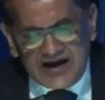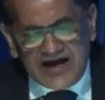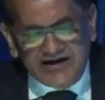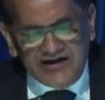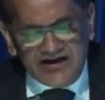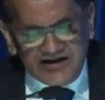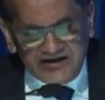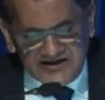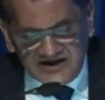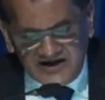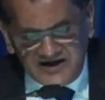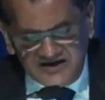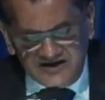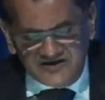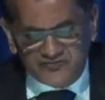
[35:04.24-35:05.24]
and
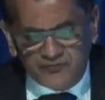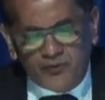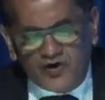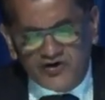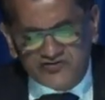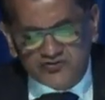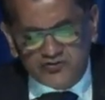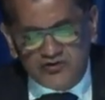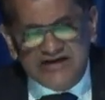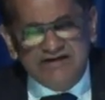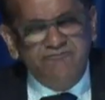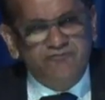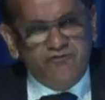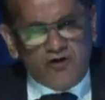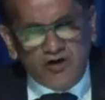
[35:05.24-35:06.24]
India is poised to
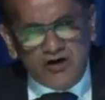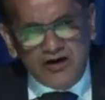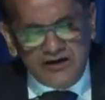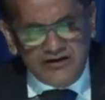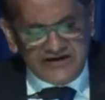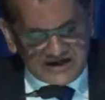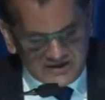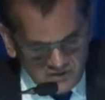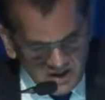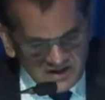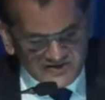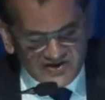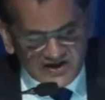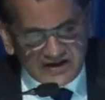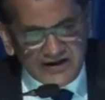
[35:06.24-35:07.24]
leapfrog
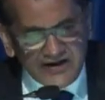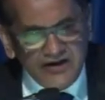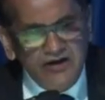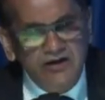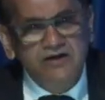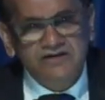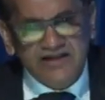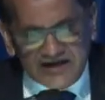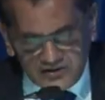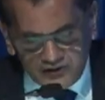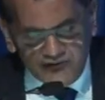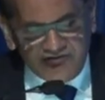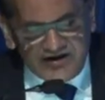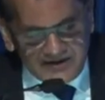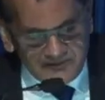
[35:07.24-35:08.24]
technologically. Thank
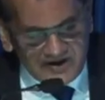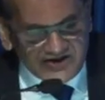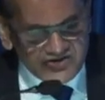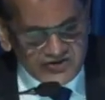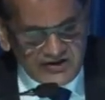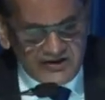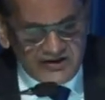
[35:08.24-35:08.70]
you very much.